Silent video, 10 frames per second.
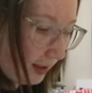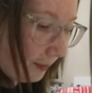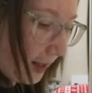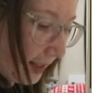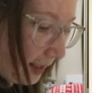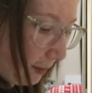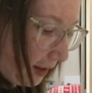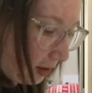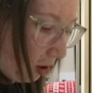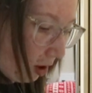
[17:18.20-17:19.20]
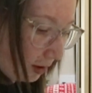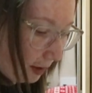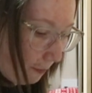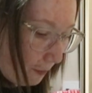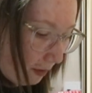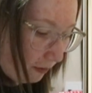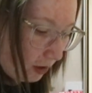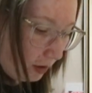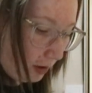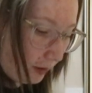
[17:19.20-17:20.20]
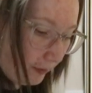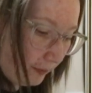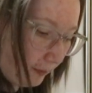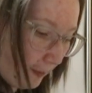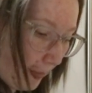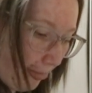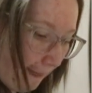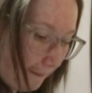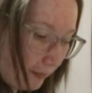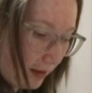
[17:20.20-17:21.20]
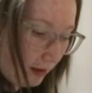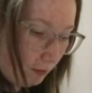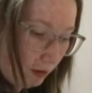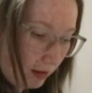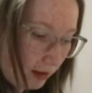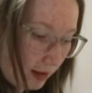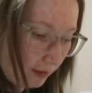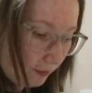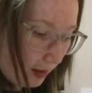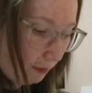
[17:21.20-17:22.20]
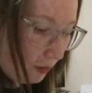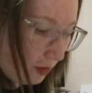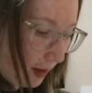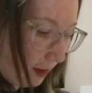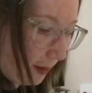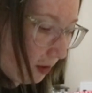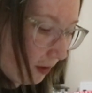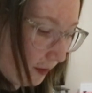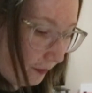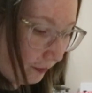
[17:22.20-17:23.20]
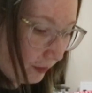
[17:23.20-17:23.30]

I'm getting a bit hot and bothered. I'm not really. I'm just getting a bit hot.